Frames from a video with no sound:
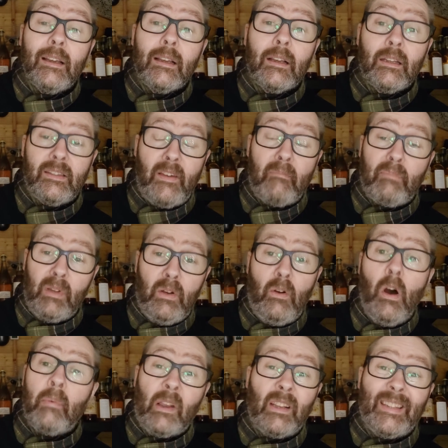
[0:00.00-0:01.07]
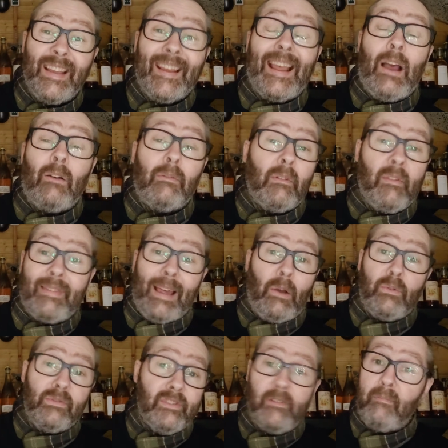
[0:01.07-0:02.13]
Because if it blew up, it could take out
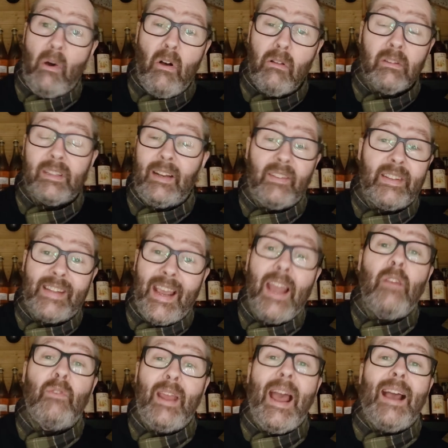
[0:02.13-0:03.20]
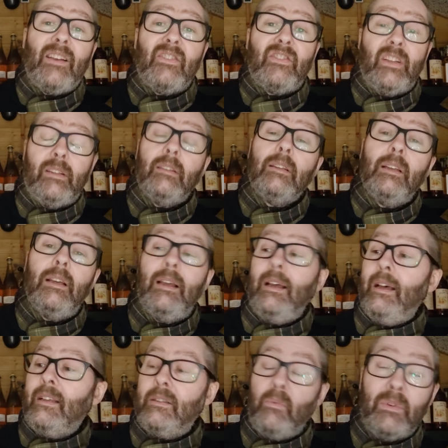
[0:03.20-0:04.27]
thousands of bottles. You'd have a chain reaction.
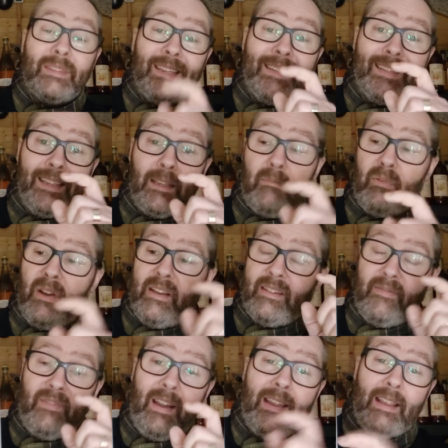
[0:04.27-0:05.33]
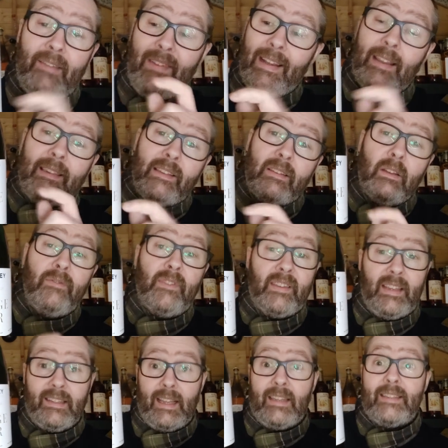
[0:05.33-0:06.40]
So it wasn't until the British invented this stuff for
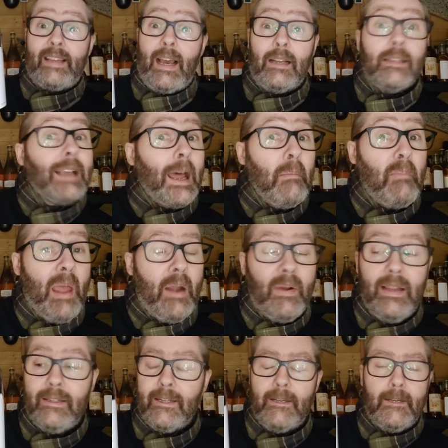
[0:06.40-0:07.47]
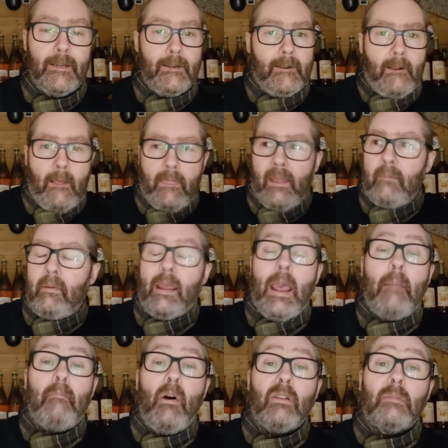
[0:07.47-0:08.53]
things like ciders and perries that it
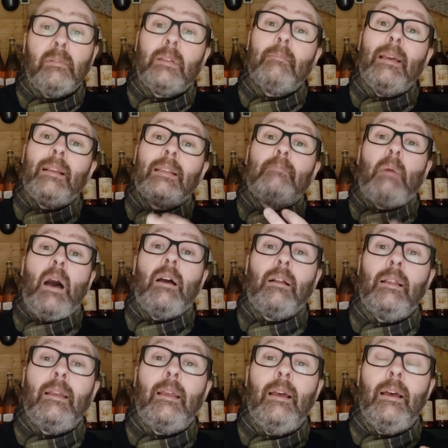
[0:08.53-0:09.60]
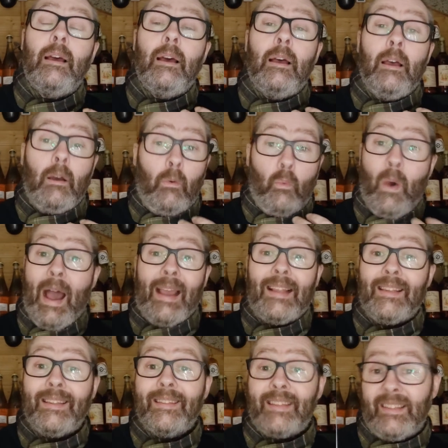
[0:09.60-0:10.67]
became possible to make sparkling
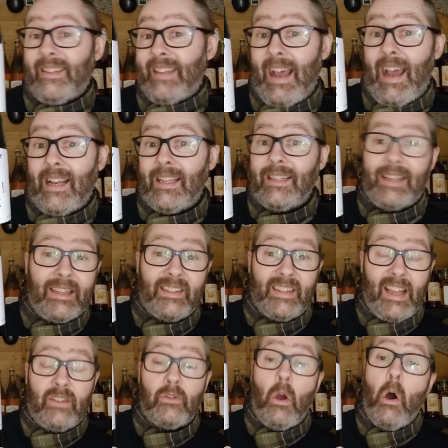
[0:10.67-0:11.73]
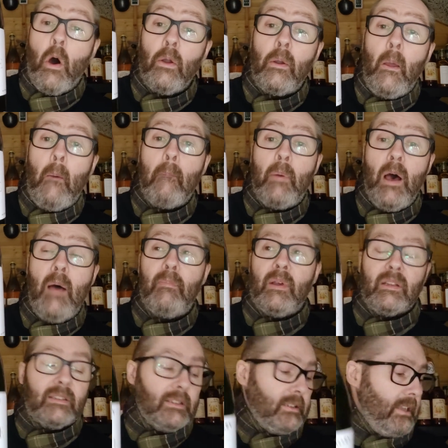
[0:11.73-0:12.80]
wines and ciders, etc. on
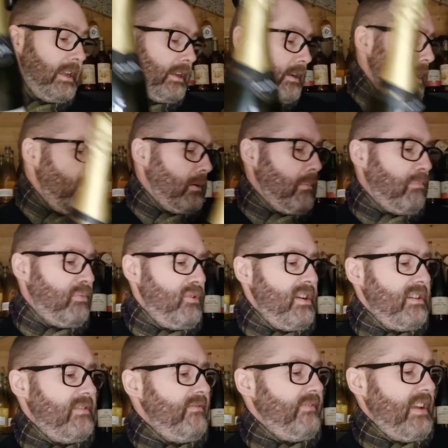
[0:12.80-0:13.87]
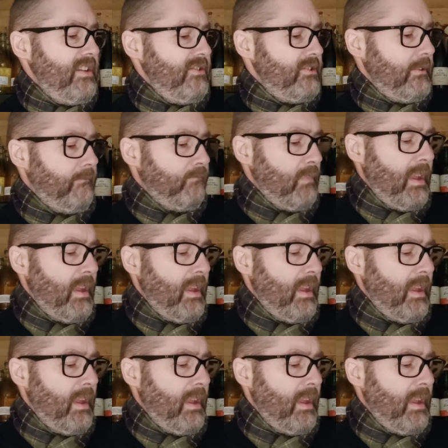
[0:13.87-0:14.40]
purpose. So there you go, British invention.